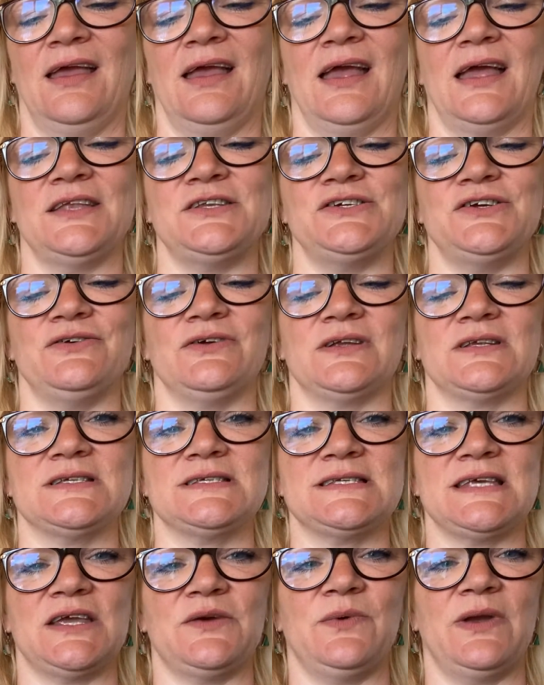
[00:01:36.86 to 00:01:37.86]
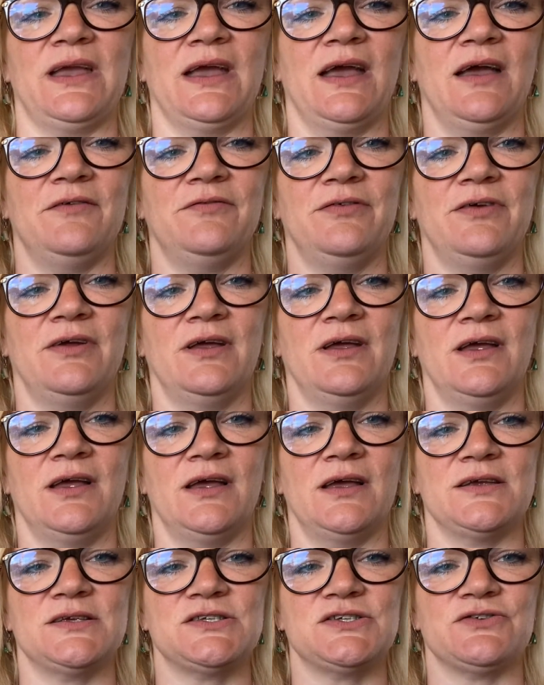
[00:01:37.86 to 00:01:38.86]
and you can see we have
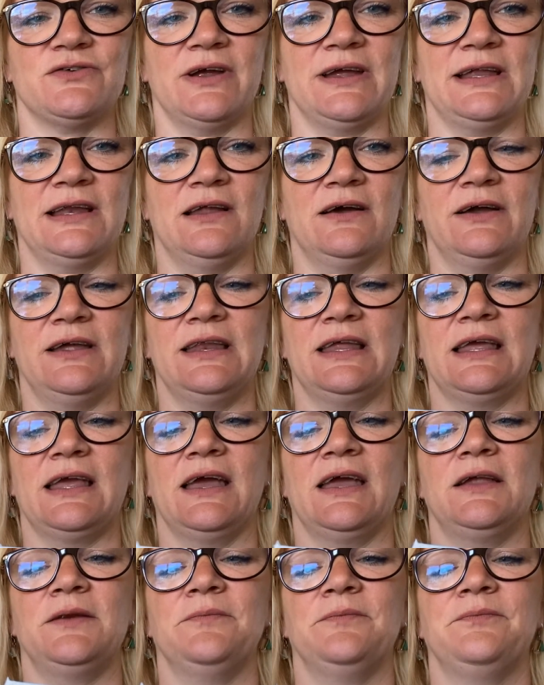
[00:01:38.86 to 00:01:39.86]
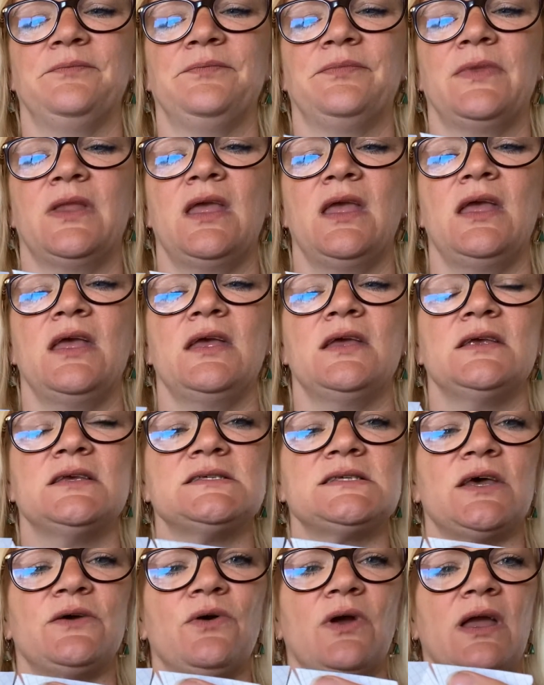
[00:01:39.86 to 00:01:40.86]
a straight line again.
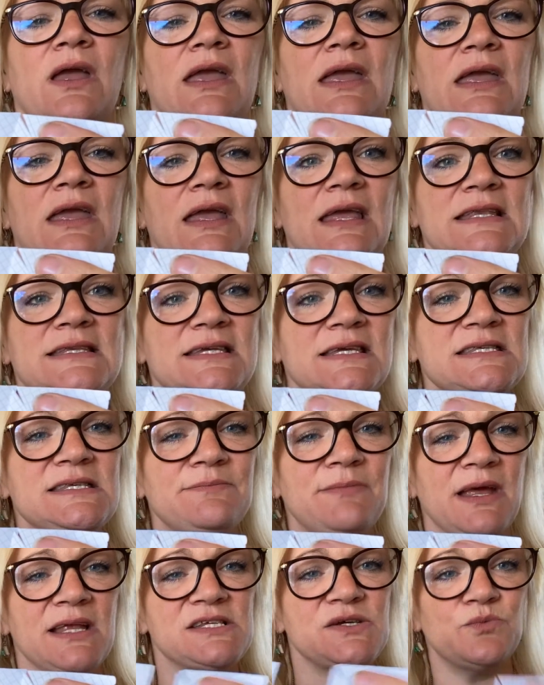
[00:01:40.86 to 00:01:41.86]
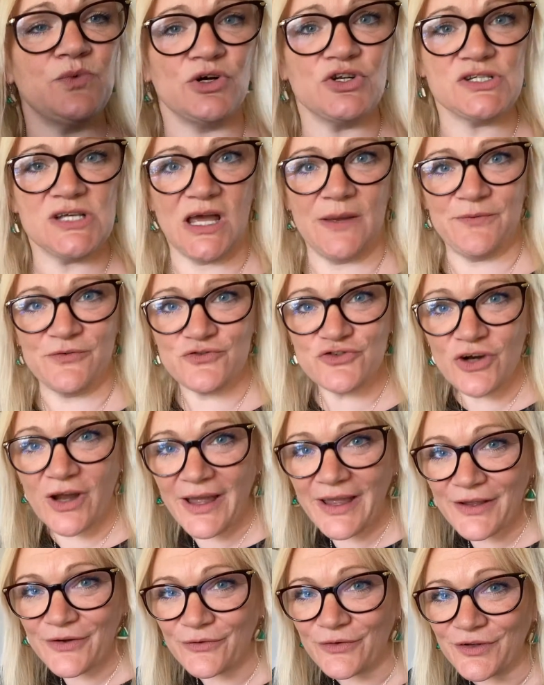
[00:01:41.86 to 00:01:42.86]
So it doesn't matter what type of
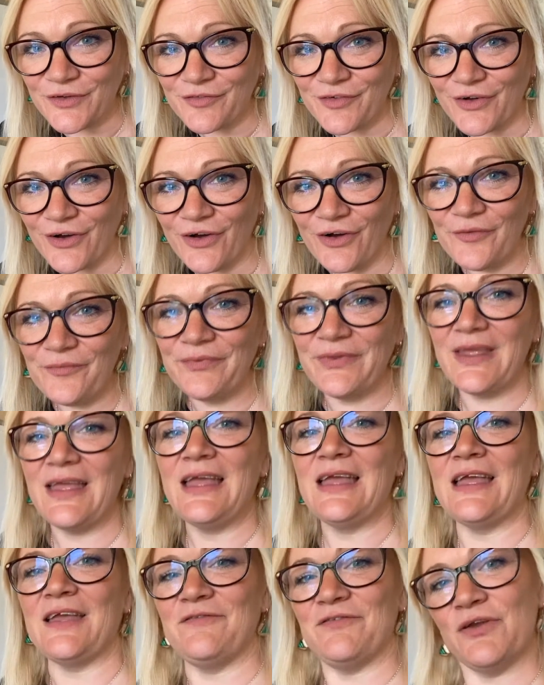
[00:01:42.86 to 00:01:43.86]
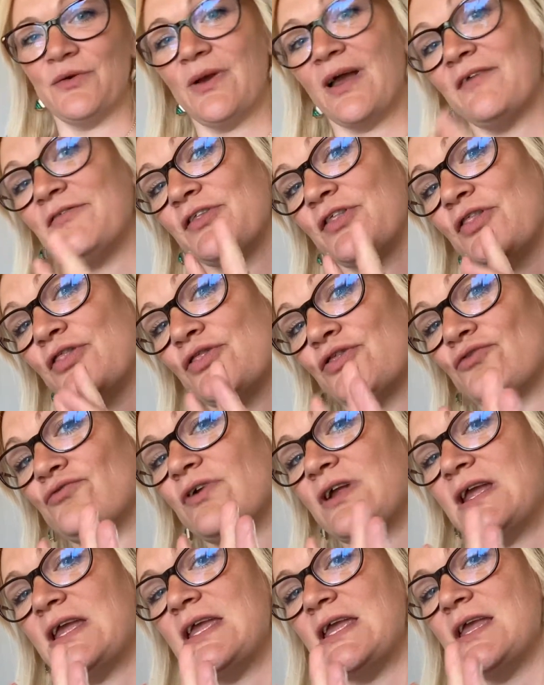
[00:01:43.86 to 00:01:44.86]
triangle you've got. If you have
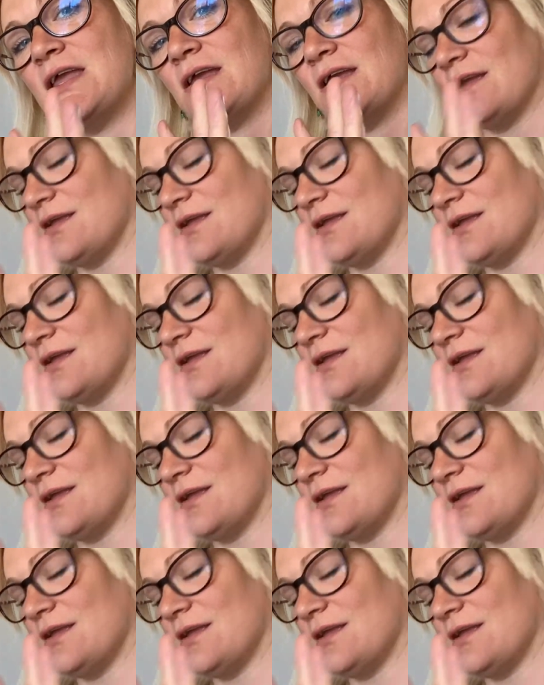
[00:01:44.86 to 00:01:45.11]
3